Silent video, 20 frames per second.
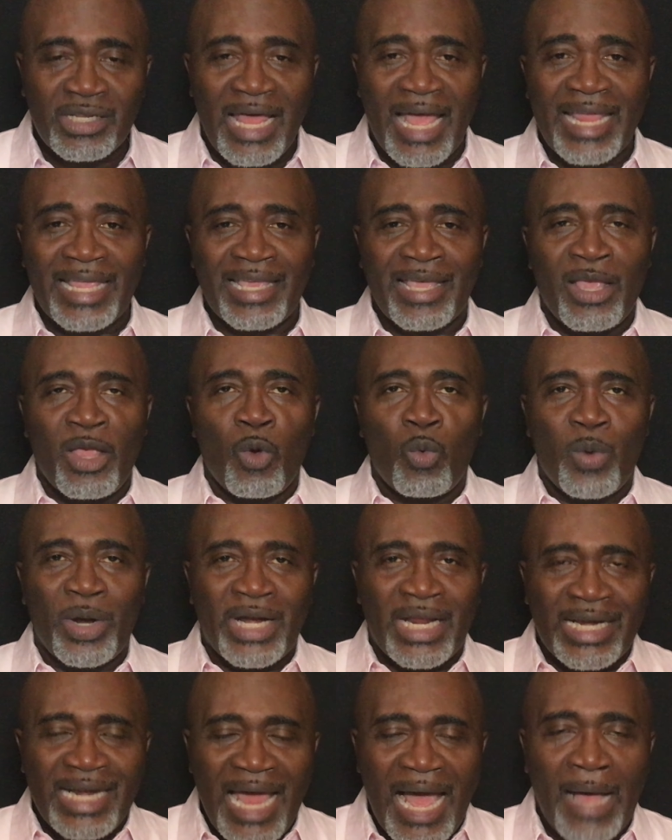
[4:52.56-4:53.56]
like, when
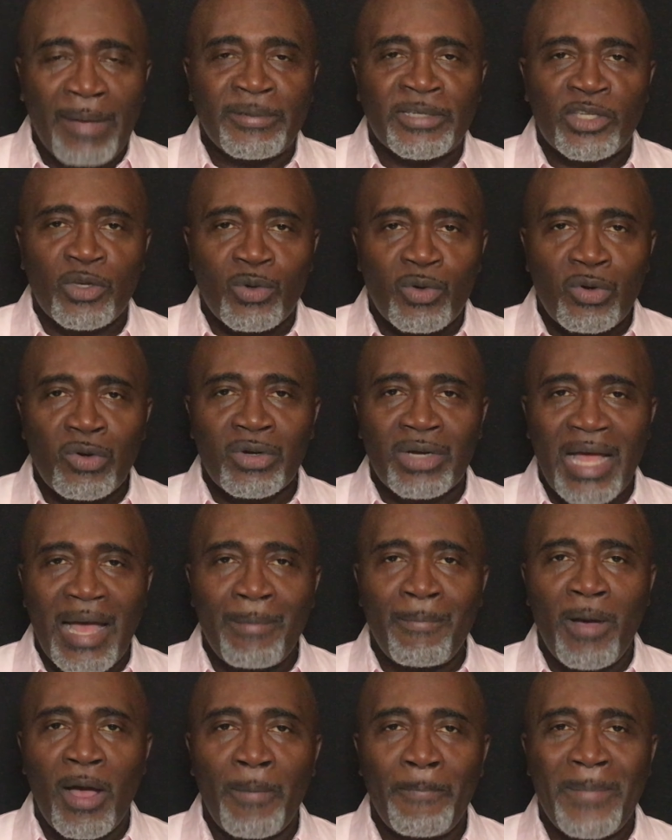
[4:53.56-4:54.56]
an obstacle
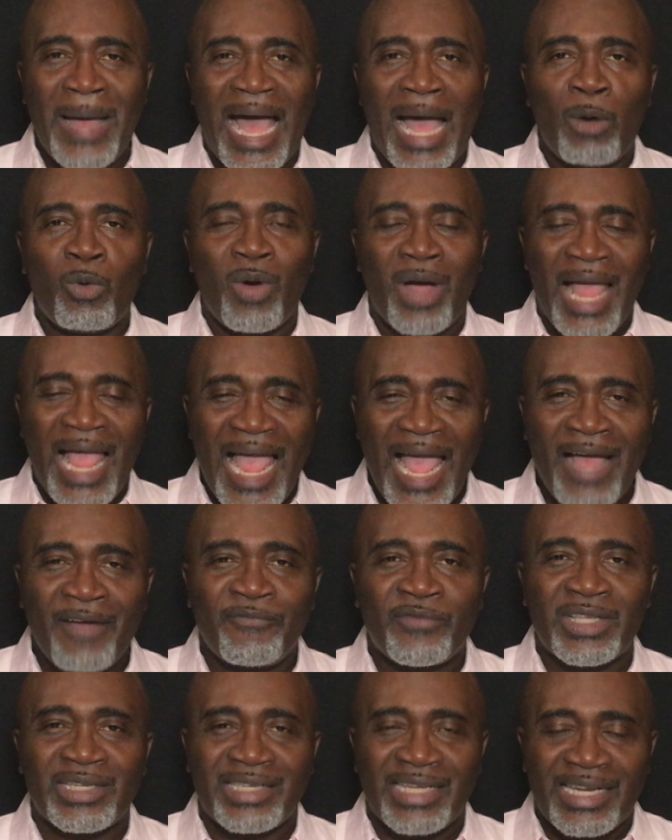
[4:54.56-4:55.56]
come up, I will
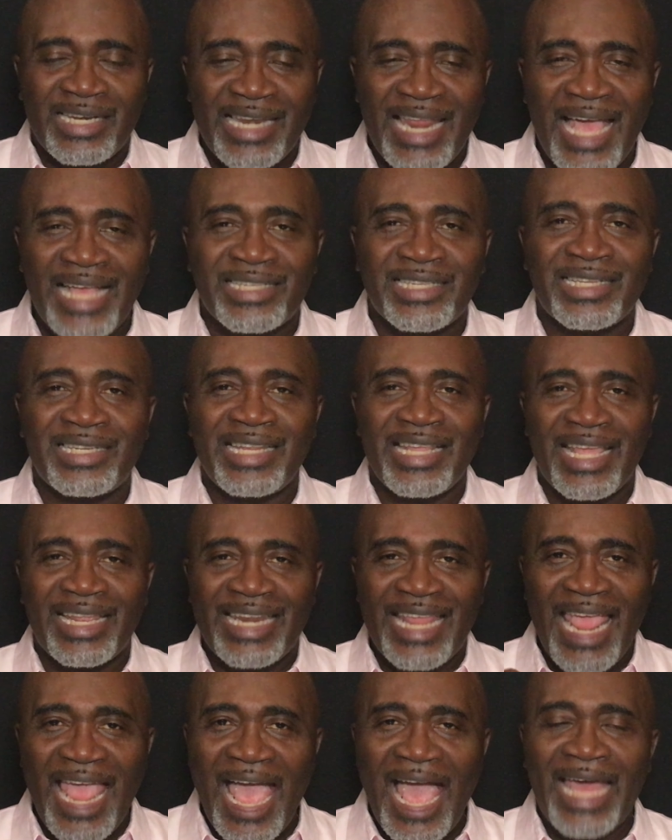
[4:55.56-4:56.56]
have the tenacity
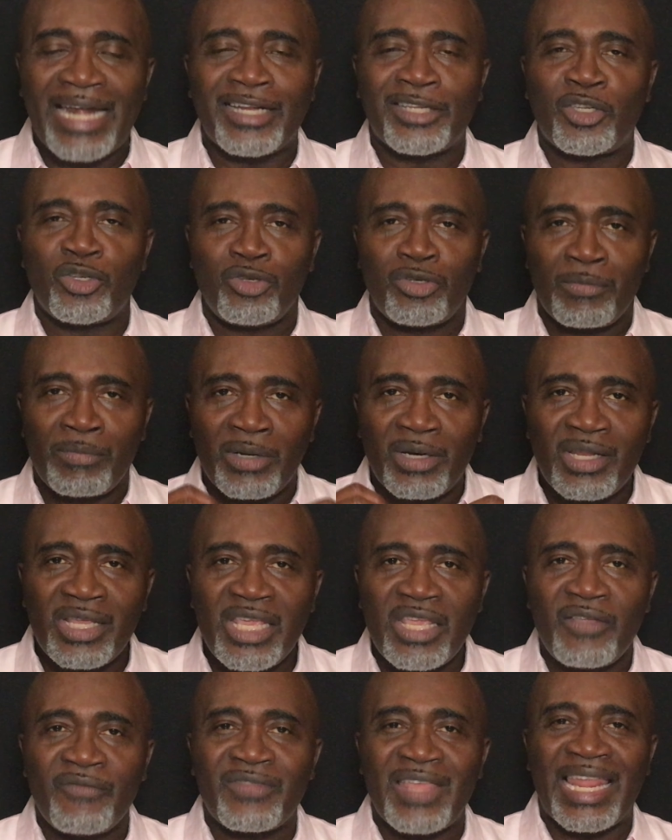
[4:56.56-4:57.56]
and the attitude to
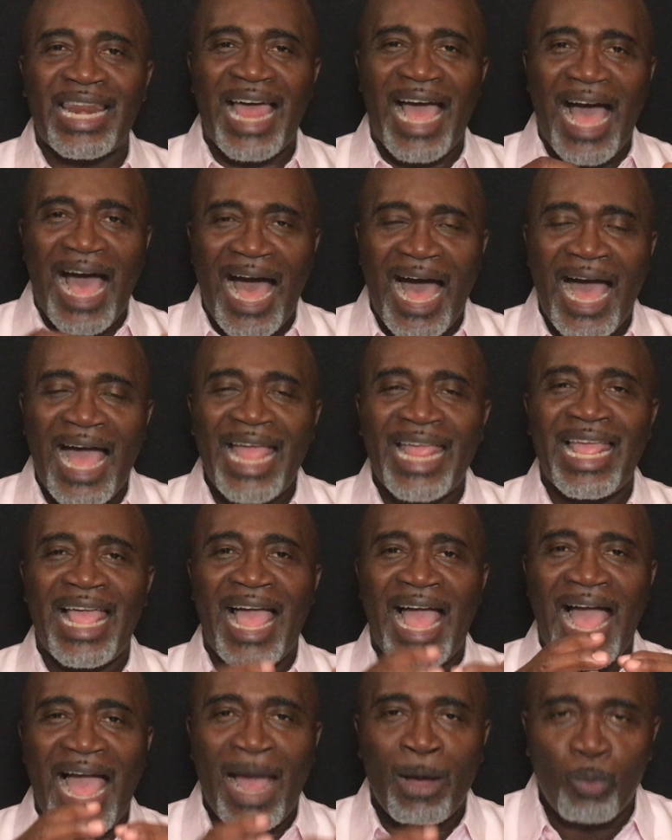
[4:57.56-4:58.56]
believe that I
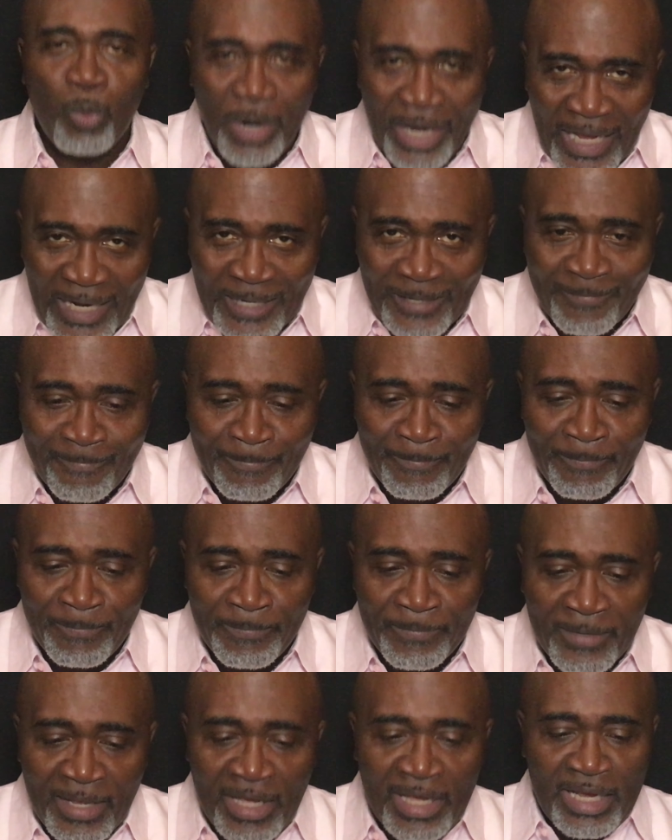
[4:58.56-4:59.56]
win.
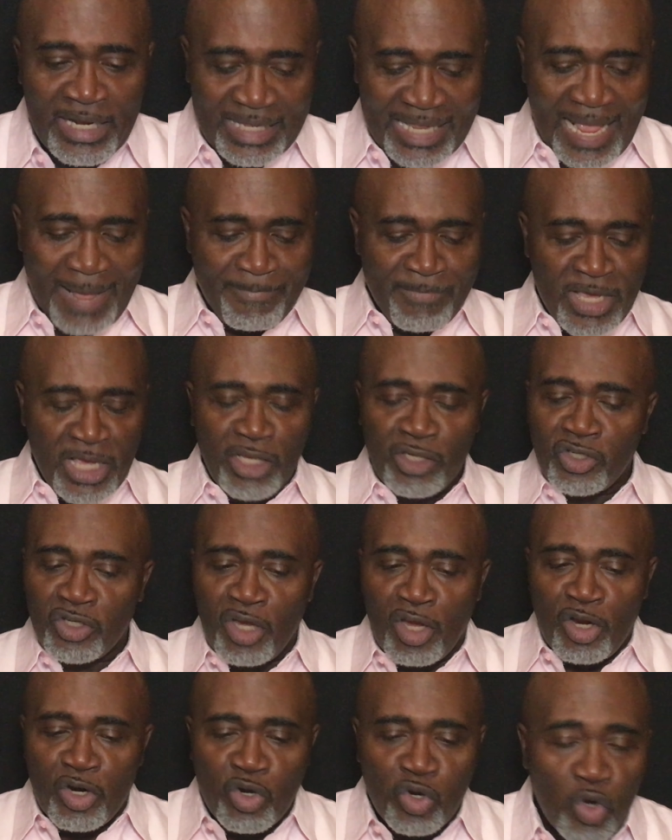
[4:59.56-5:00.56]
That means
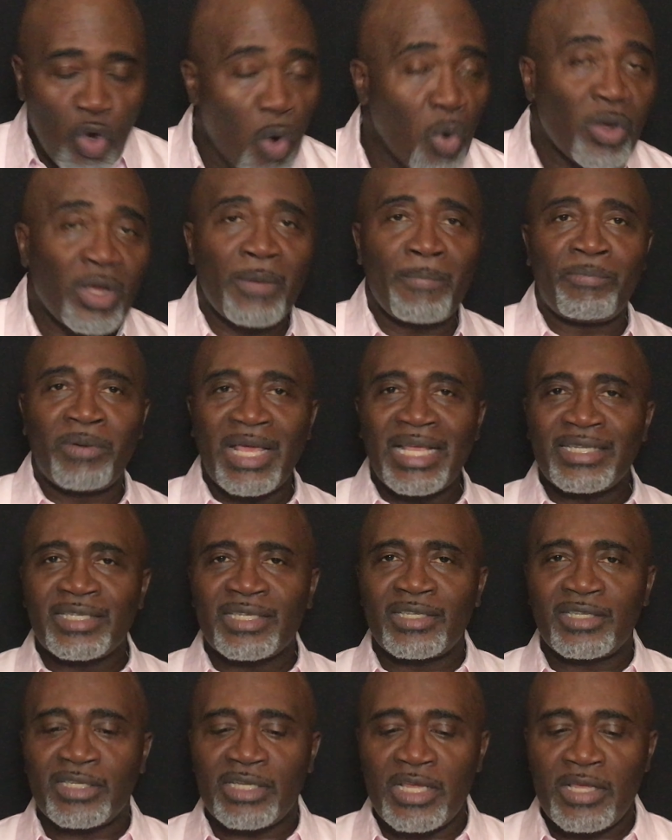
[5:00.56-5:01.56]
no
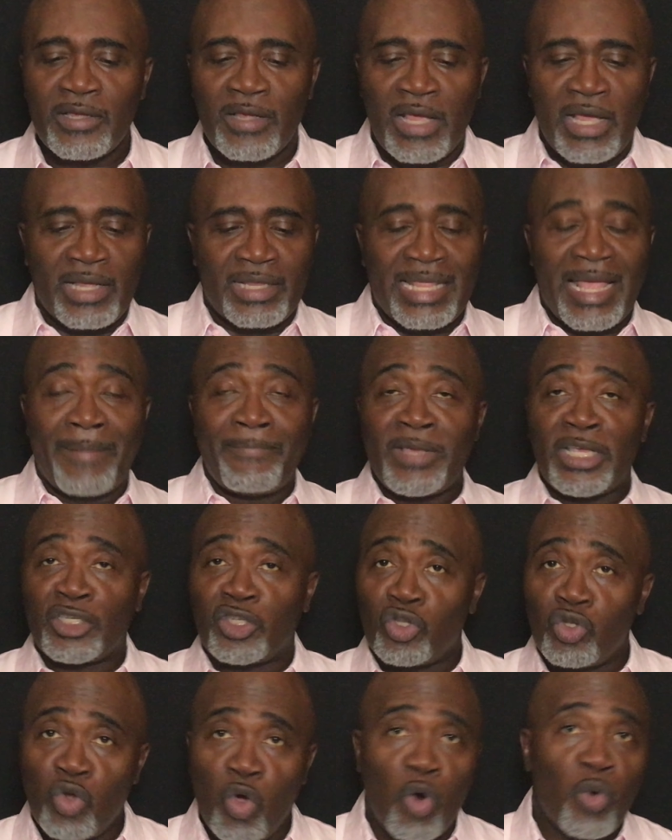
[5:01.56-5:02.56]
complacency. That
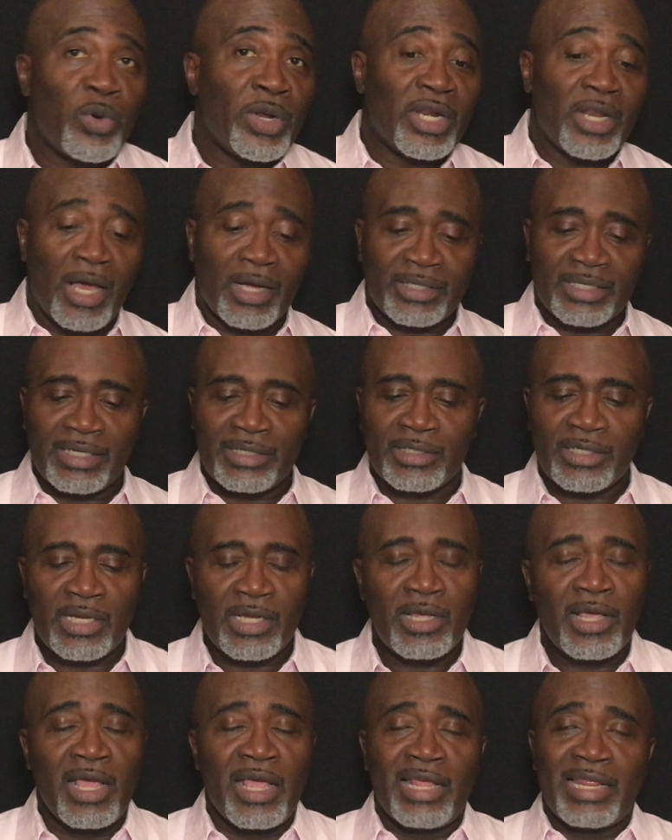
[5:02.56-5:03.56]
means no
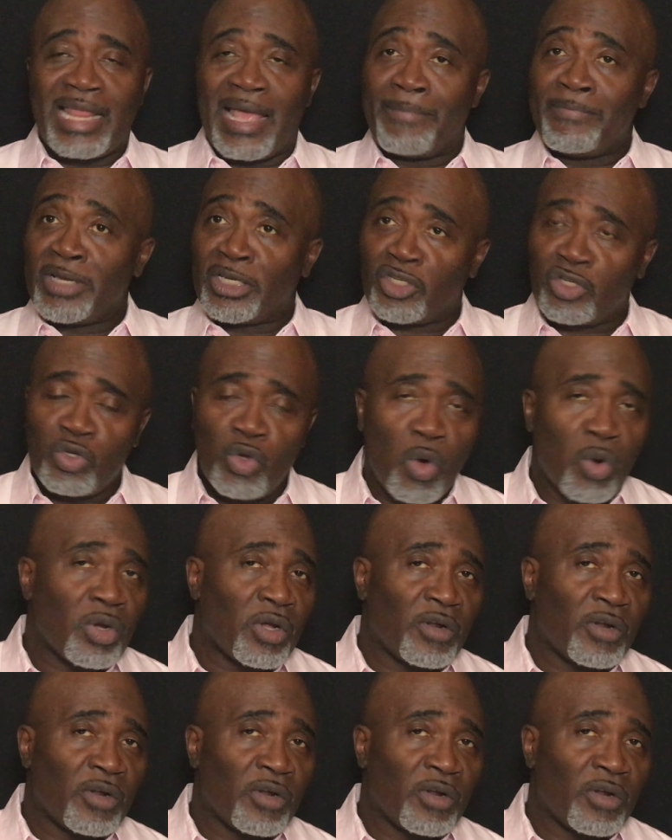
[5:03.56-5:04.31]
reluctancy. That means no